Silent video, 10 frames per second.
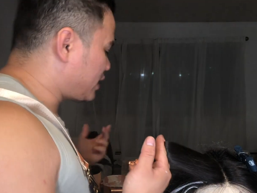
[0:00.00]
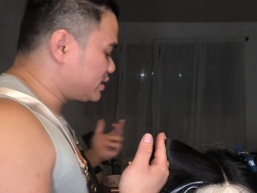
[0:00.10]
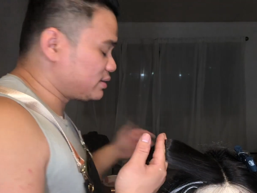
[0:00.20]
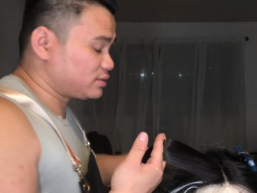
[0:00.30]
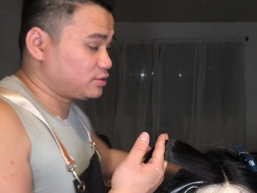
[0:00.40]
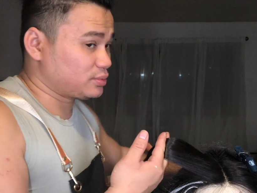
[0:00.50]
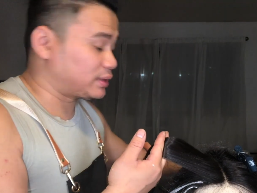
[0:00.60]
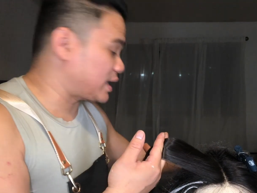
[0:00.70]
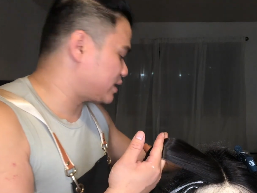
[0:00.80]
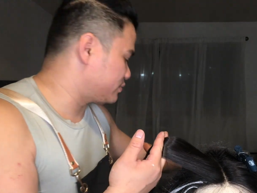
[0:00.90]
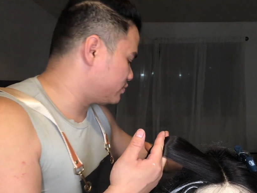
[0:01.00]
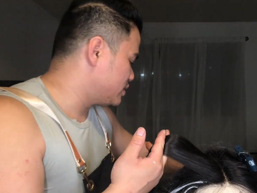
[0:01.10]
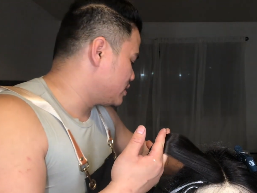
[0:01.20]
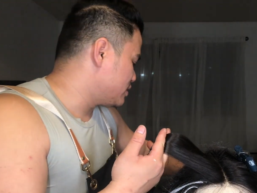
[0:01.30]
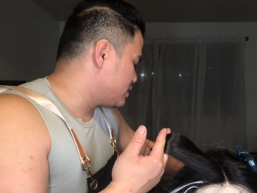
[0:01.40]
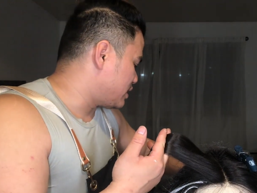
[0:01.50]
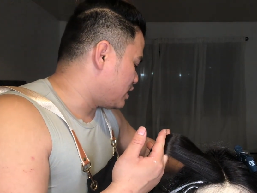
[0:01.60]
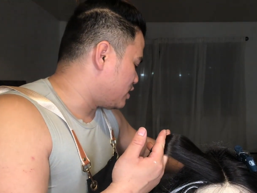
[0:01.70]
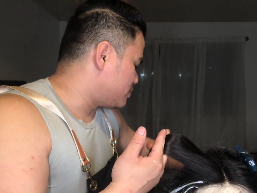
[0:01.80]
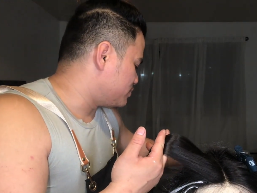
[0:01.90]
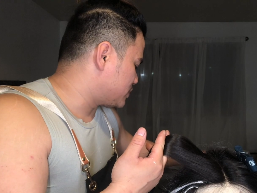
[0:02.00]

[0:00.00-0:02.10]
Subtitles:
didn't do a lot of